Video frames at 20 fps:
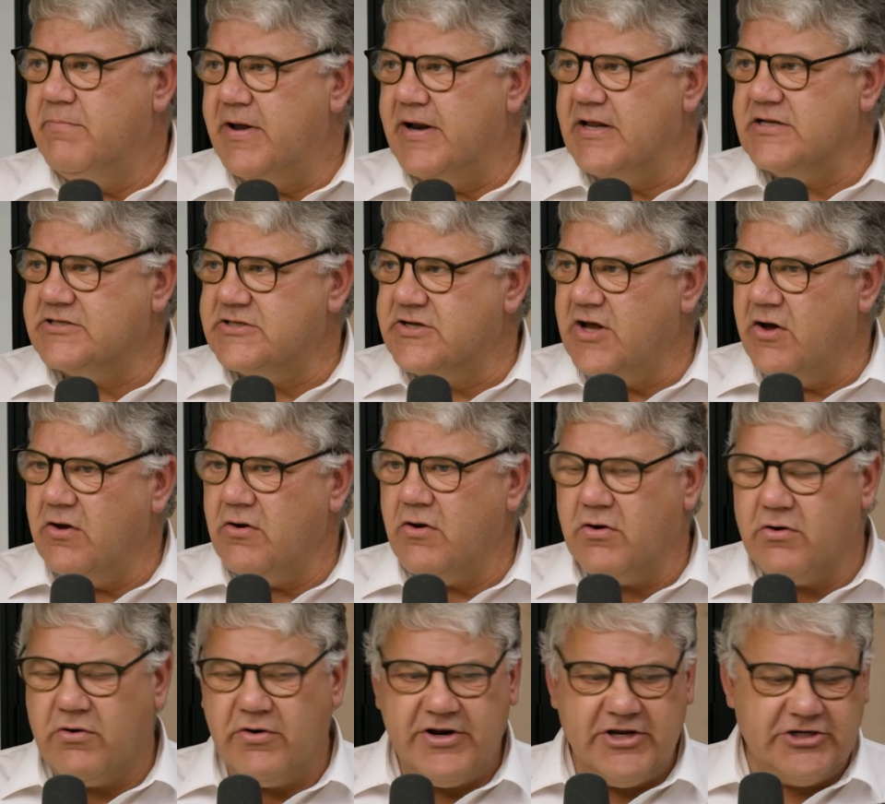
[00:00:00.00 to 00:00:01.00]
but it's no
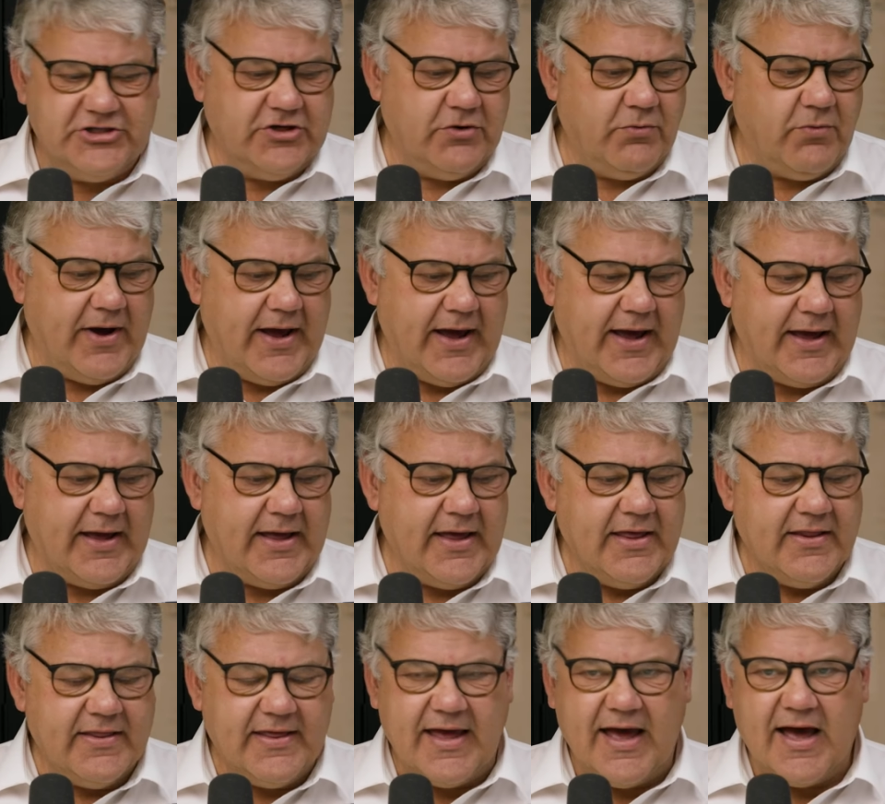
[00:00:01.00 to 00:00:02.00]
longer an issue
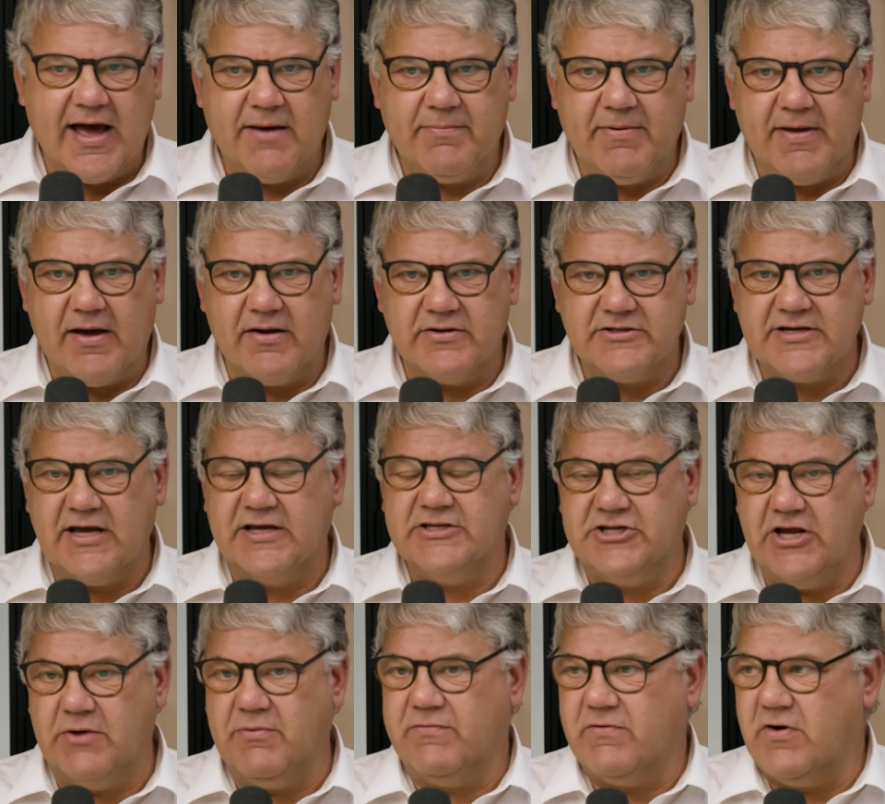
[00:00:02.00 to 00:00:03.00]
where the RBA would
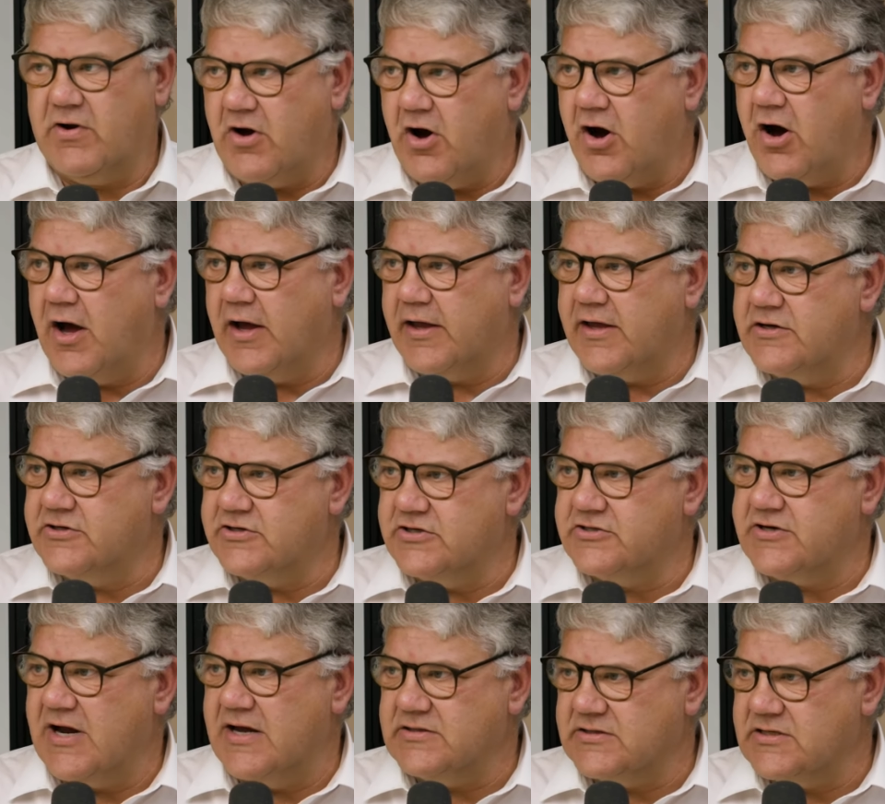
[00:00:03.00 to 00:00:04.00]
say, gee, we've got to hike
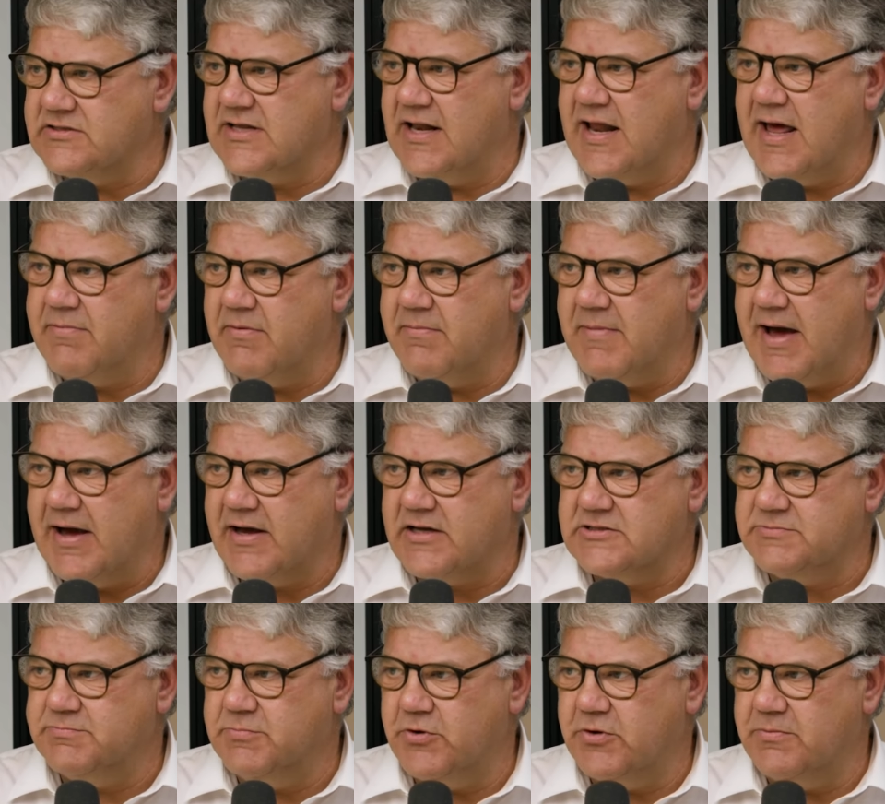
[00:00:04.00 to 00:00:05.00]
interest rates because the labour
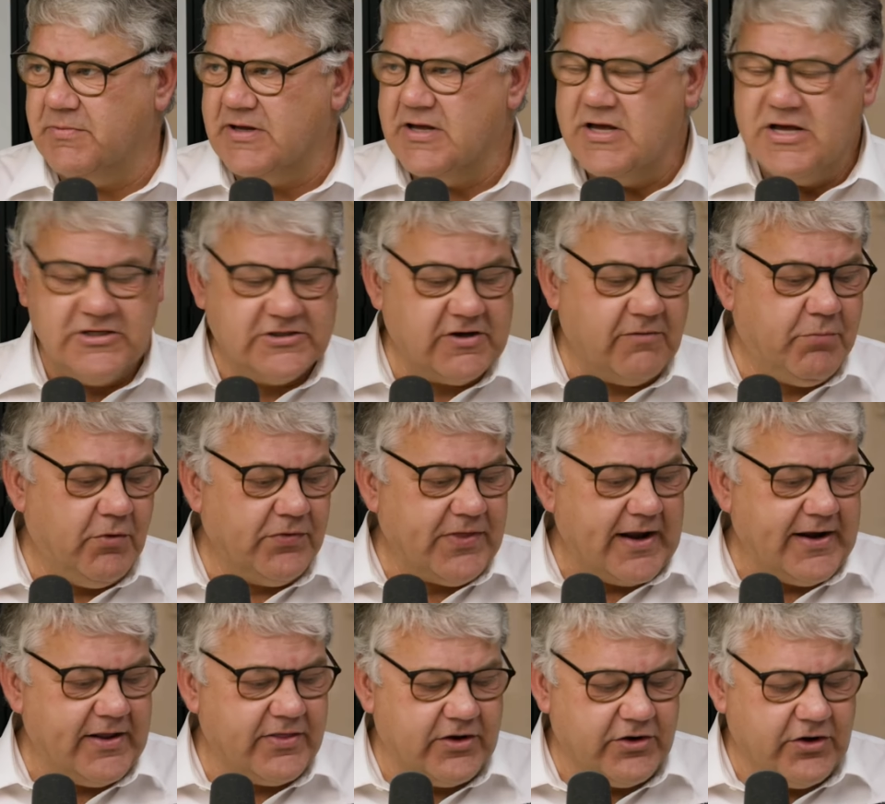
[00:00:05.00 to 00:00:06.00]
market's booming. So I
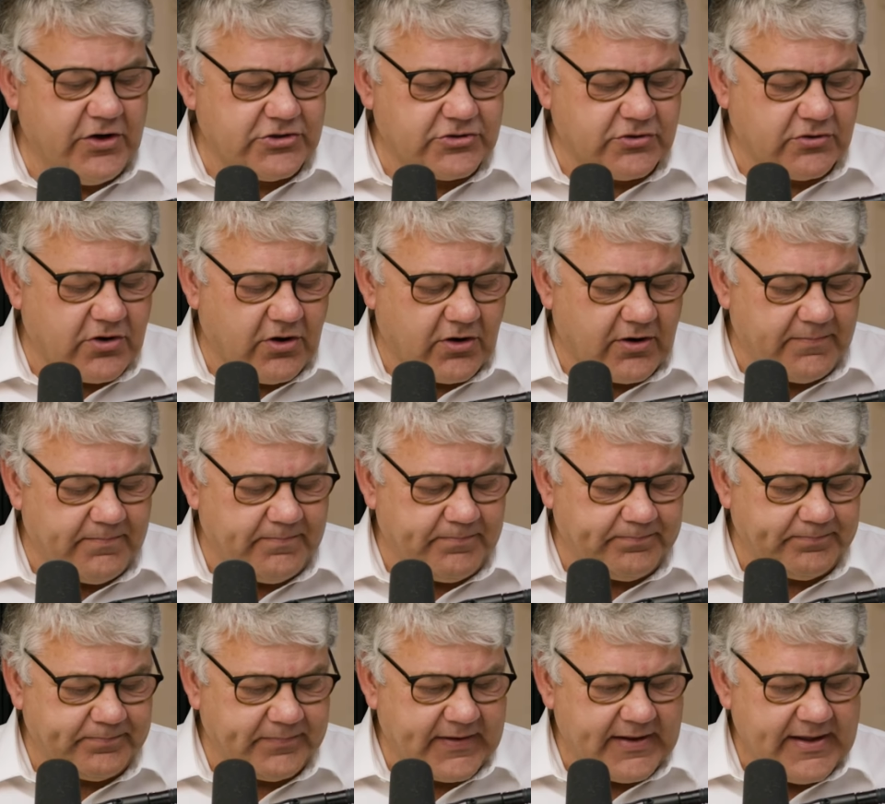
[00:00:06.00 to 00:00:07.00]
put that in the neutral
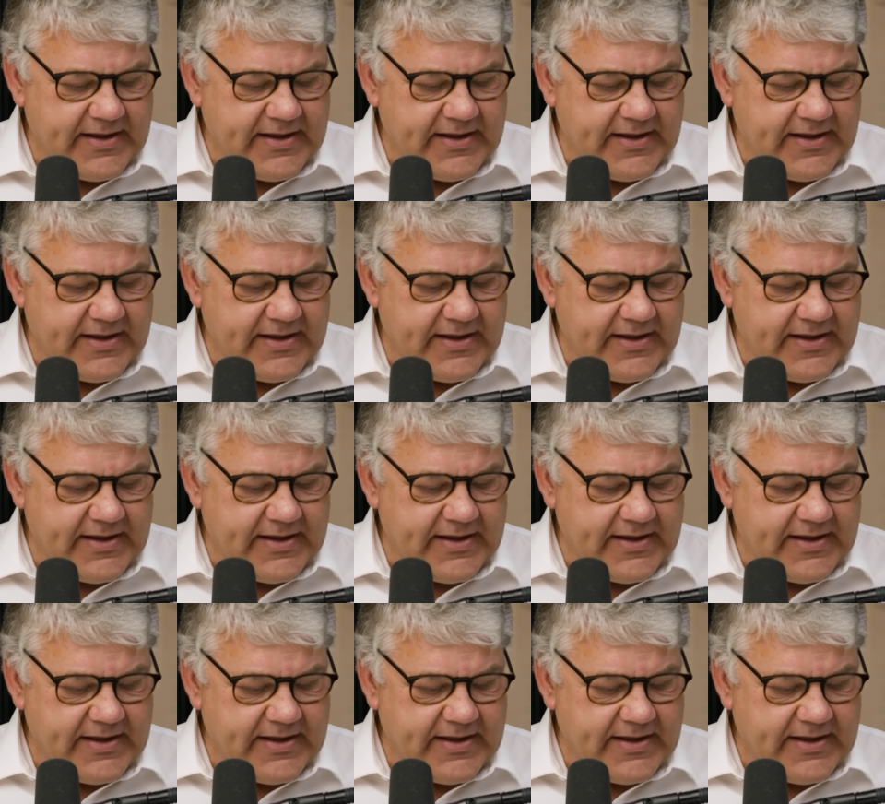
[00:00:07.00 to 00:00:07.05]
column.